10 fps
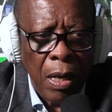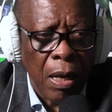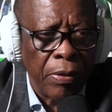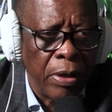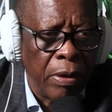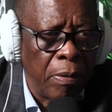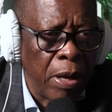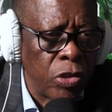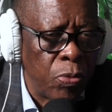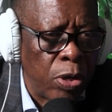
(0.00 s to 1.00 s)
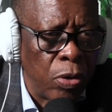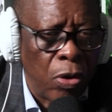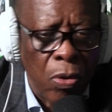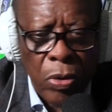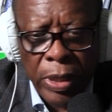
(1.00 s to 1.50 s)
Are there, as we
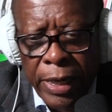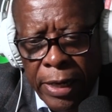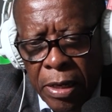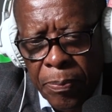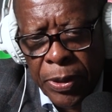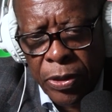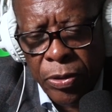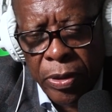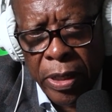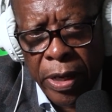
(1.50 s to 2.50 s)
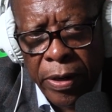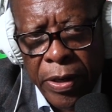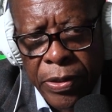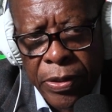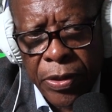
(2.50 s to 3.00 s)
conclude, any particular
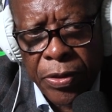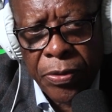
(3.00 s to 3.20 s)
areas that